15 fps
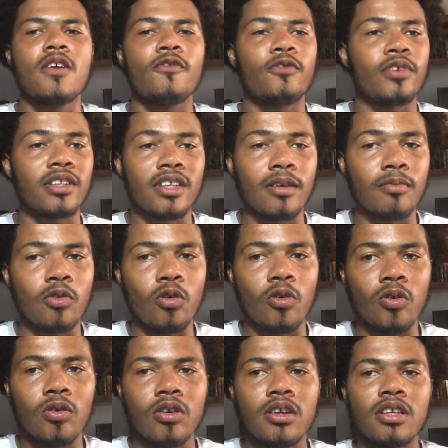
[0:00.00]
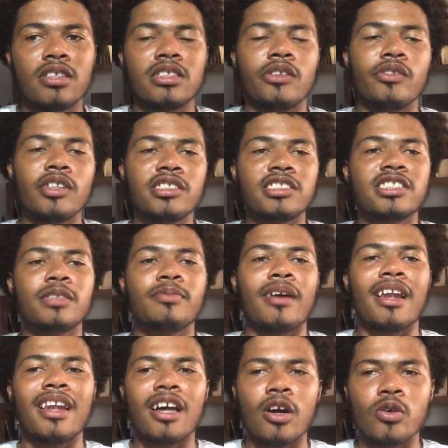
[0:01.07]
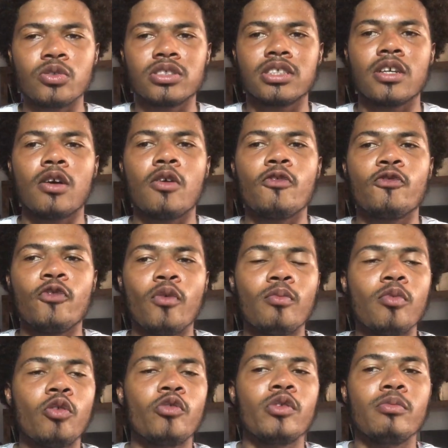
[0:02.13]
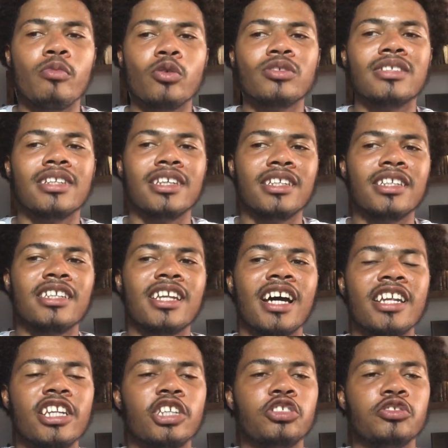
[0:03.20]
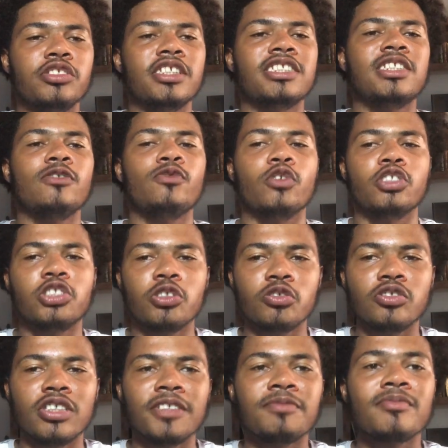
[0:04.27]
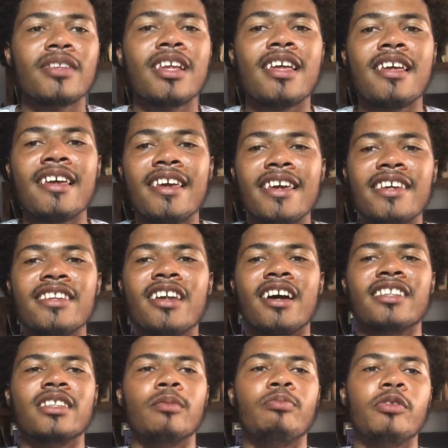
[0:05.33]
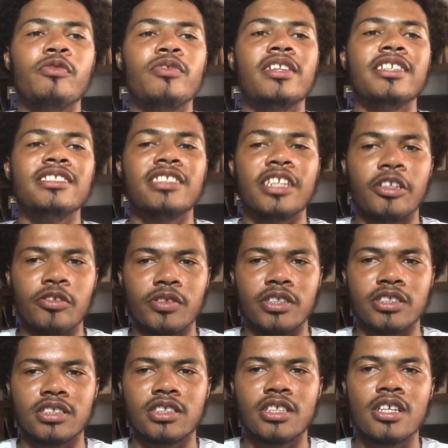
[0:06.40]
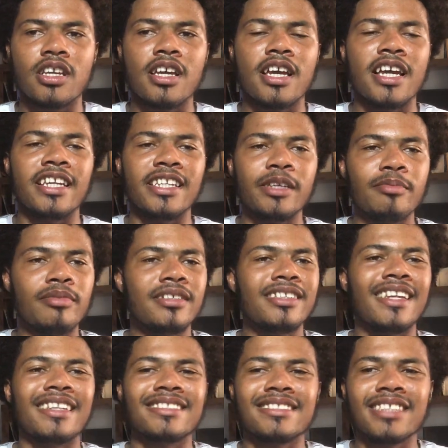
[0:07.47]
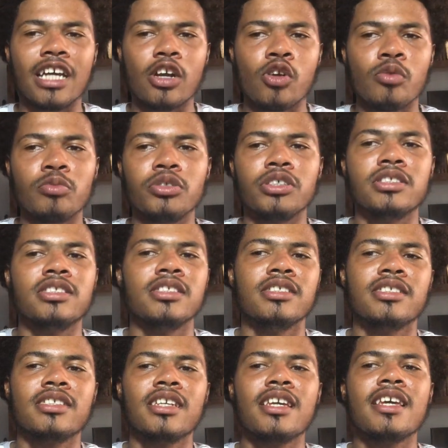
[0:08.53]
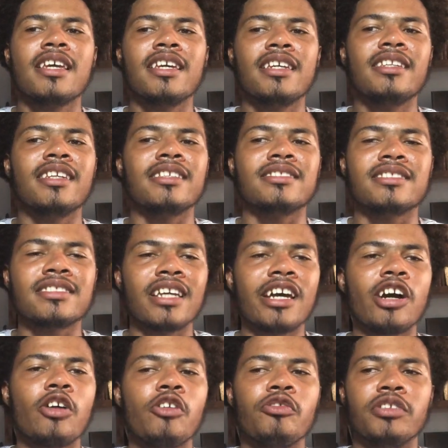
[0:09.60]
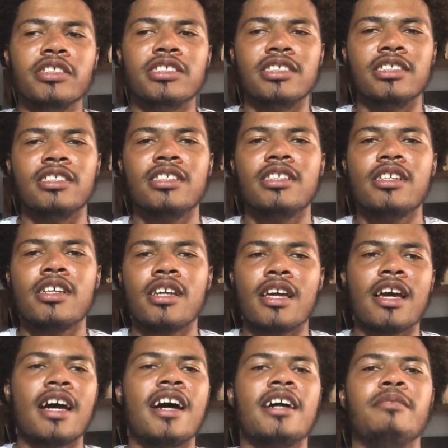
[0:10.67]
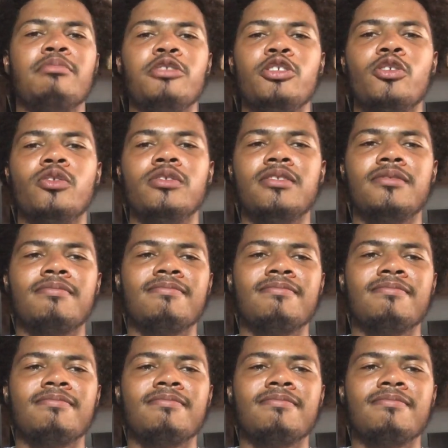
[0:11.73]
Furthermore, the relationship allows for more remote learning and education for children in underprivileged areas, enabling entire communities in the Sahel region and beyond.